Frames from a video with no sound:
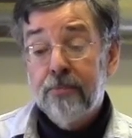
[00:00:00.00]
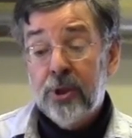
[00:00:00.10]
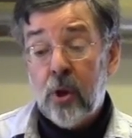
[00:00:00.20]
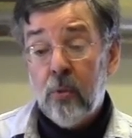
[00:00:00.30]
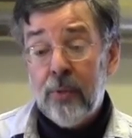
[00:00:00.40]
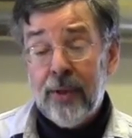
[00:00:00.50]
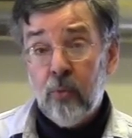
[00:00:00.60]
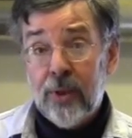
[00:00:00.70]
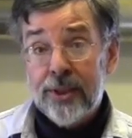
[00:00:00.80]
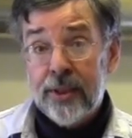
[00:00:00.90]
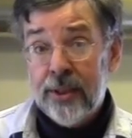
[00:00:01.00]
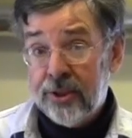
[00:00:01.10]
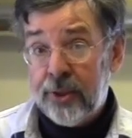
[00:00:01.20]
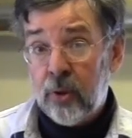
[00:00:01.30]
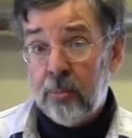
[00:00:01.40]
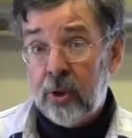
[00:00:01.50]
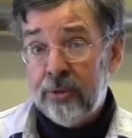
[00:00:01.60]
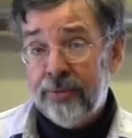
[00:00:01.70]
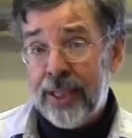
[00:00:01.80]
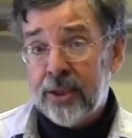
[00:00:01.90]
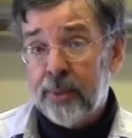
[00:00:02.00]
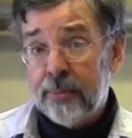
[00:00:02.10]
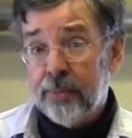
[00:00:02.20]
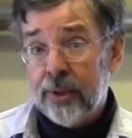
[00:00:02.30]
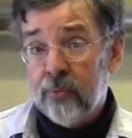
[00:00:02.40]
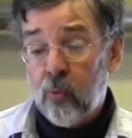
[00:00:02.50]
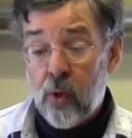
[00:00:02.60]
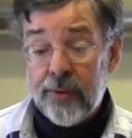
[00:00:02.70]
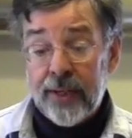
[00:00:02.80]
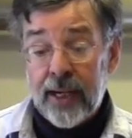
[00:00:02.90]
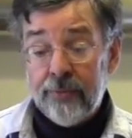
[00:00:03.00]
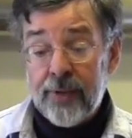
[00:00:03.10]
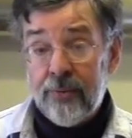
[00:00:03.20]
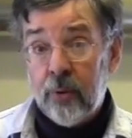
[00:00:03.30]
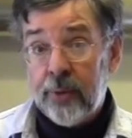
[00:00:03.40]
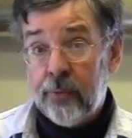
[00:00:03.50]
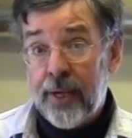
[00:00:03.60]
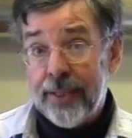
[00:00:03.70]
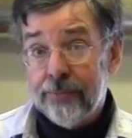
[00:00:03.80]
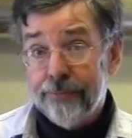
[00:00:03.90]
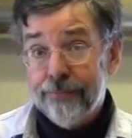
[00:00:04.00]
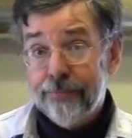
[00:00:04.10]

So it was a considerable investment, but one that I've never regretted.